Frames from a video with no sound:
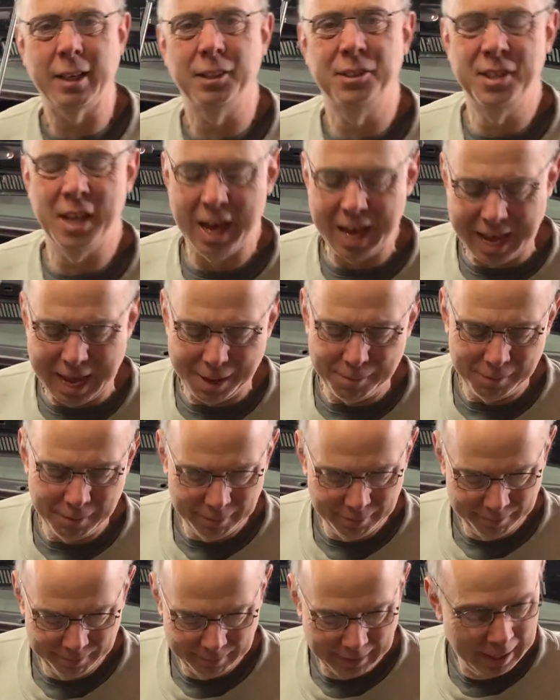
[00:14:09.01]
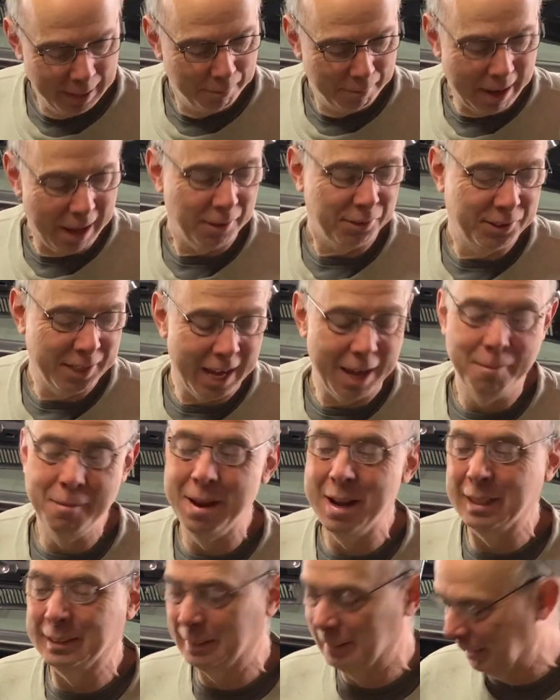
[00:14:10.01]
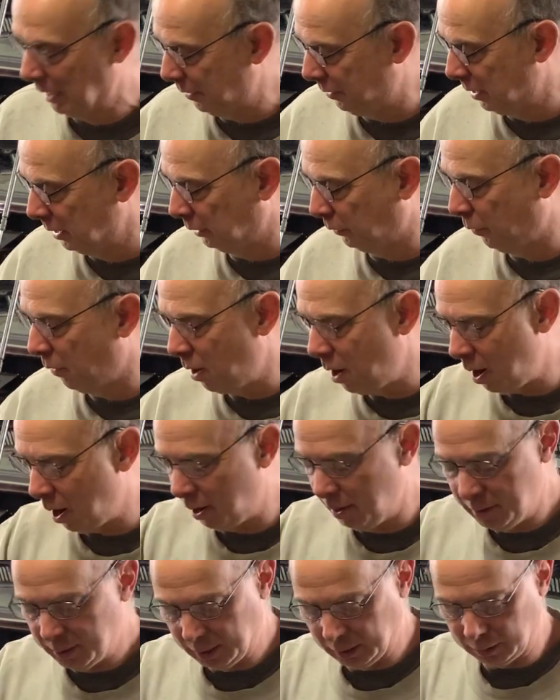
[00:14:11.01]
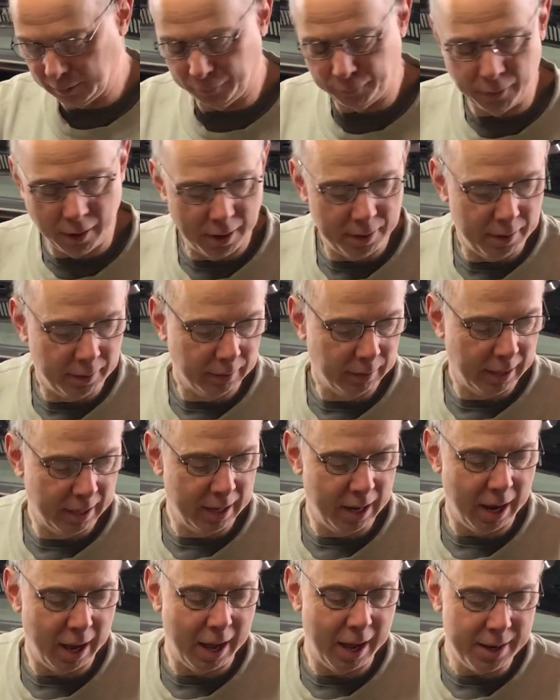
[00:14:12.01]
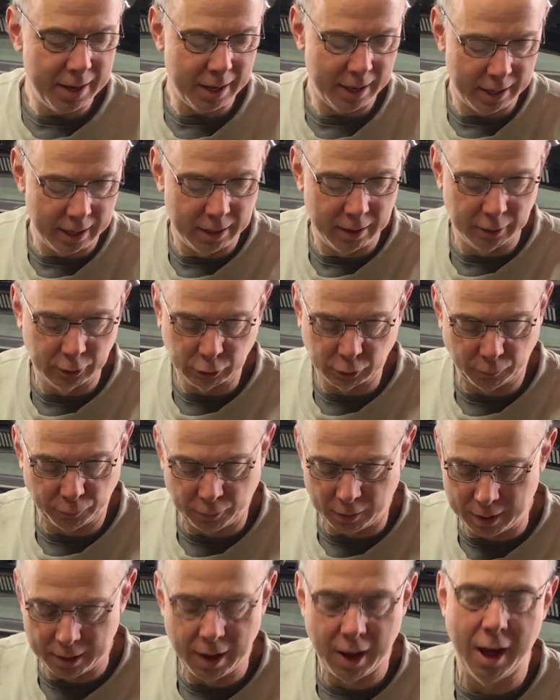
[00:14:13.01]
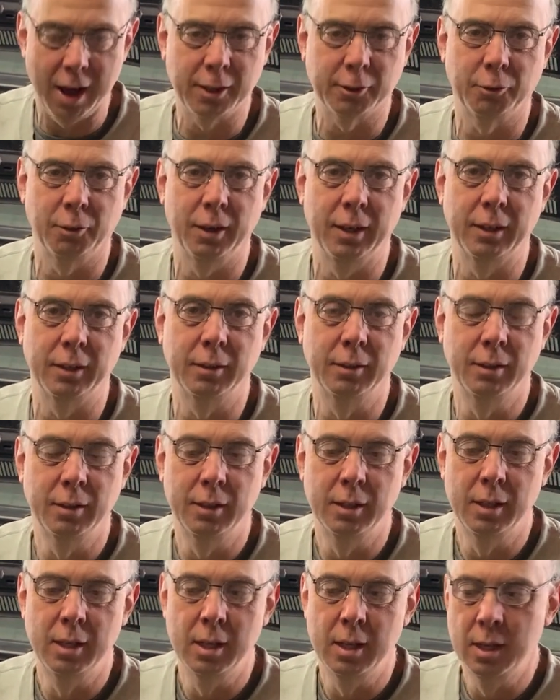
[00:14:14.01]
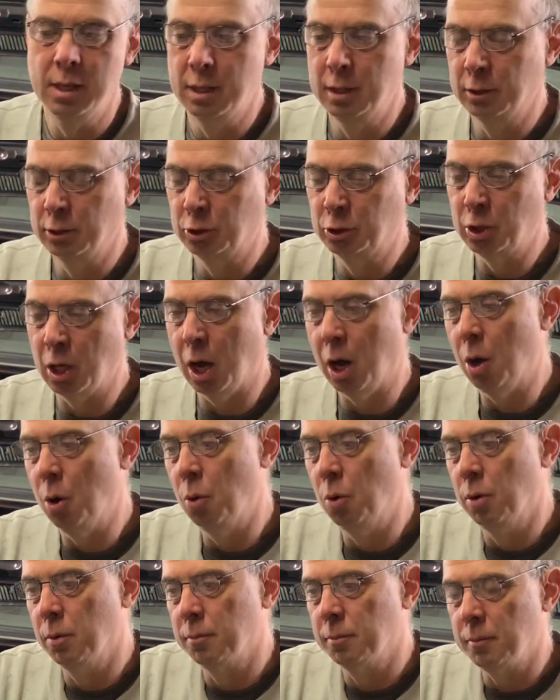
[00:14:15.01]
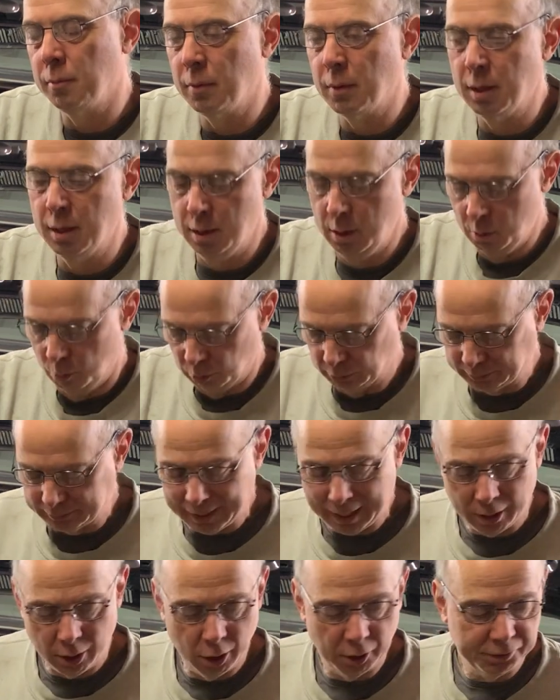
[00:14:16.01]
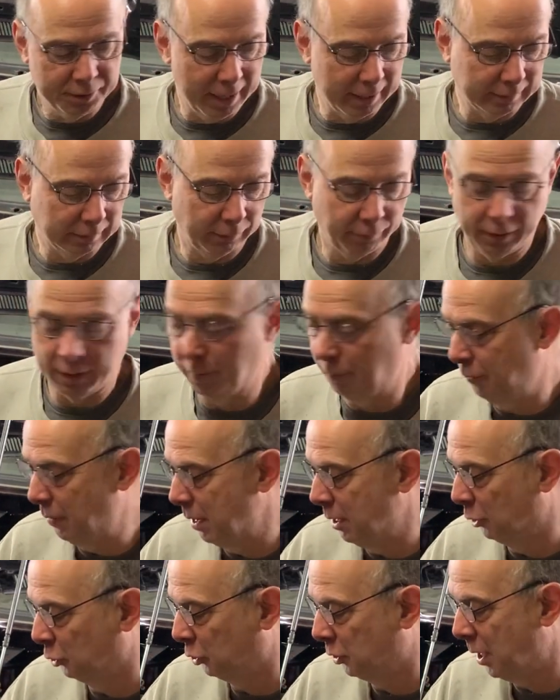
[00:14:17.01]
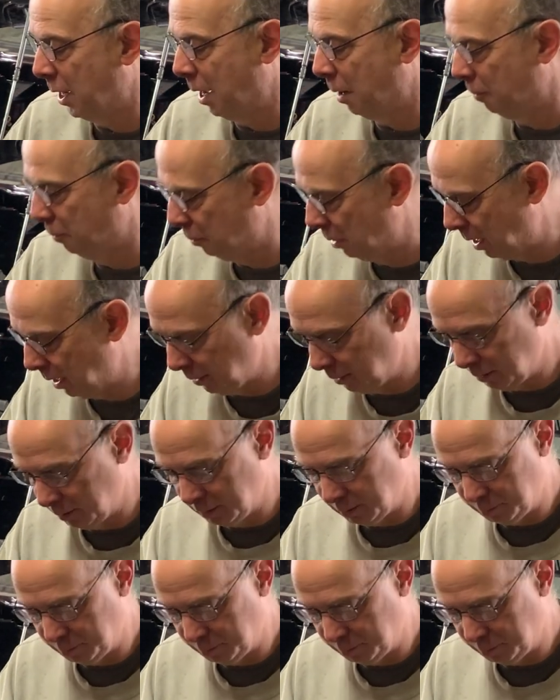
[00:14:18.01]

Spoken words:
of time, about 10 minutes to get this far. Get the front it on, and then there's the front hog ring. So we'll see how long it takes to get it finished up, but the